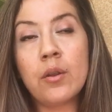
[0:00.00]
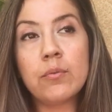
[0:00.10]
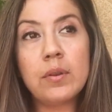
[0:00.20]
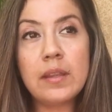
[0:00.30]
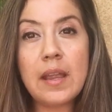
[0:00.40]

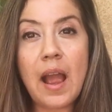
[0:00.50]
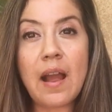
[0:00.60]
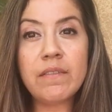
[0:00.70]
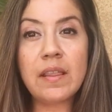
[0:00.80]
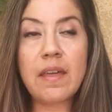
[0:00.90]
really
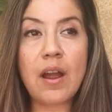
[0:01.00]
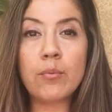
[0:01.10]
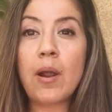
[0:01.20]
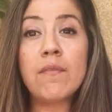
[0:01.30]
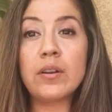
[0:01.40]
having that
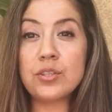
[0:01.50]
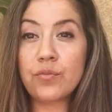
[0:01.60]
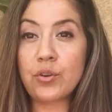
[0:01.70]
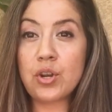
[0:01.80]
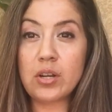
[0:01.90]
reverence
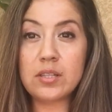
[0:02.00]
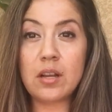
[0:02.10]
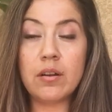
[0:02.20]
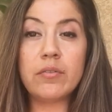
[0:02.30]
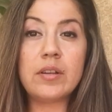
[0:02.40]
for
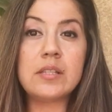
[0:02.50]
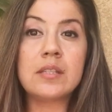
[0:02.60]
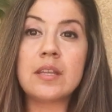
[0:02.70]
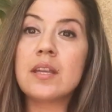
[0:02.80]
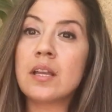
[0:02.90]
yourself as
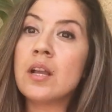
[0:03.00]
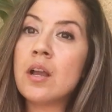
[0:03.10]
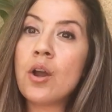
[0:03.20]
like,